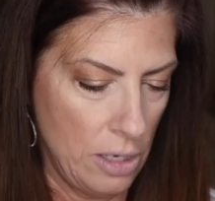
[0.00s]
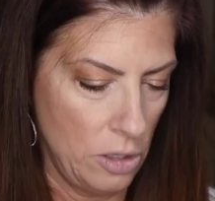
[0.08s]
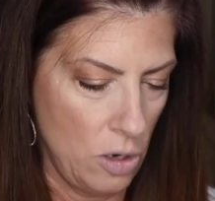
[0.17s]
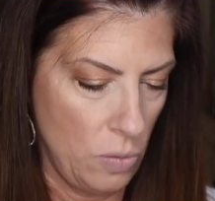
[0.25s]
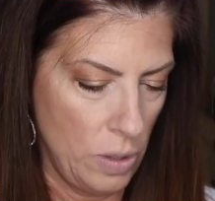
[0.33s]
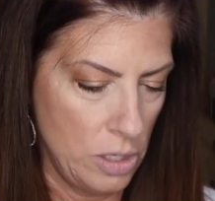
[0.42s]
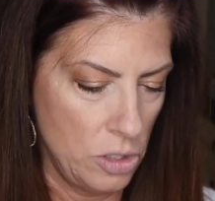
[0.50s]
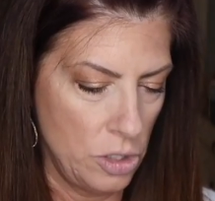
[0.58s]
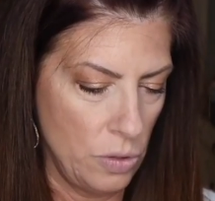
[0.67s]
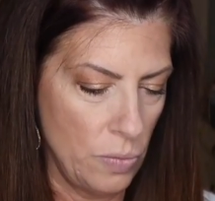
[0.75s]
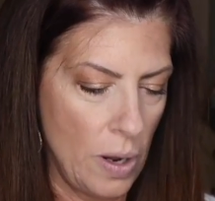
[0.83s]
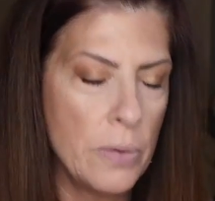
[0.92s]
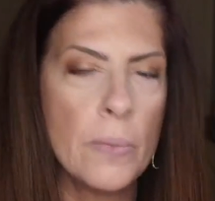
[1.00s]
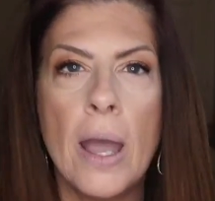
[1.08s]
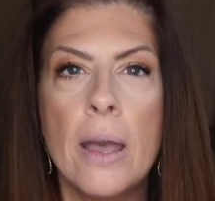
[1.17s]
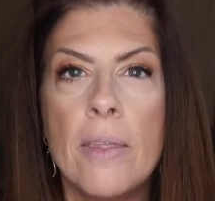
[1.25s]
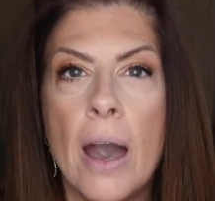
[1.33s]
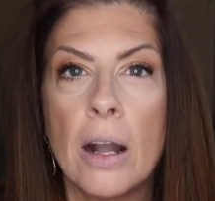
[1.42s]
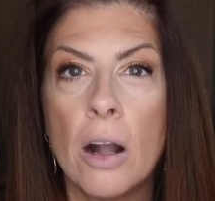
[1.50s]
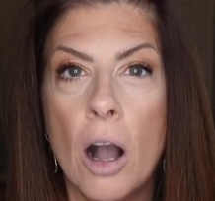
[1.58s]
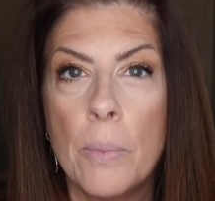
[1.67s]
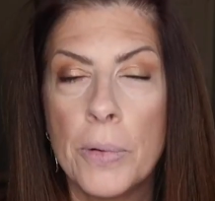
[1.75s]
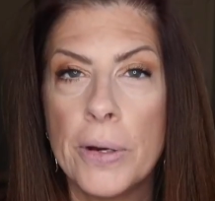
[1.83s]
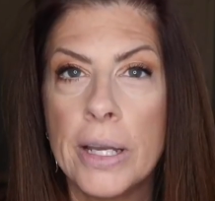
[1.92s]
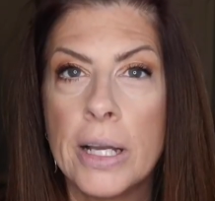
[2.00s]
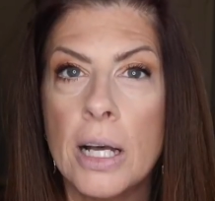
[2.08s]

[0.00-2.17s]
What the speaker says: And go into Runway, that coppery